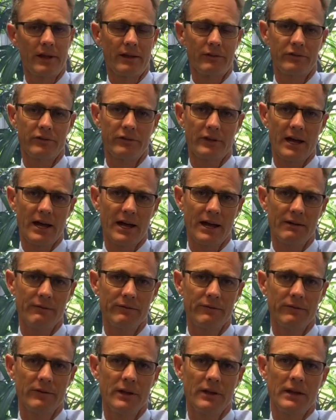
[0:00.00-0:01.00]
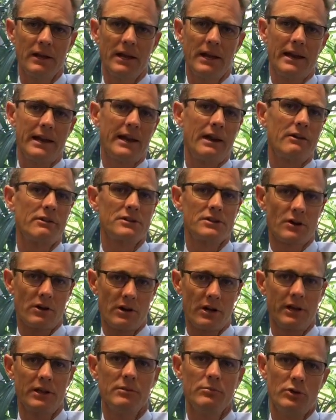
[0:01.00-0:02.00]
our staff and our
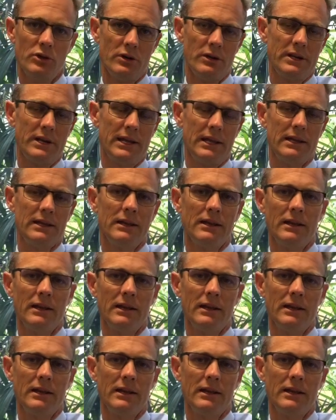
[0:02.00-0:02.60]
entire community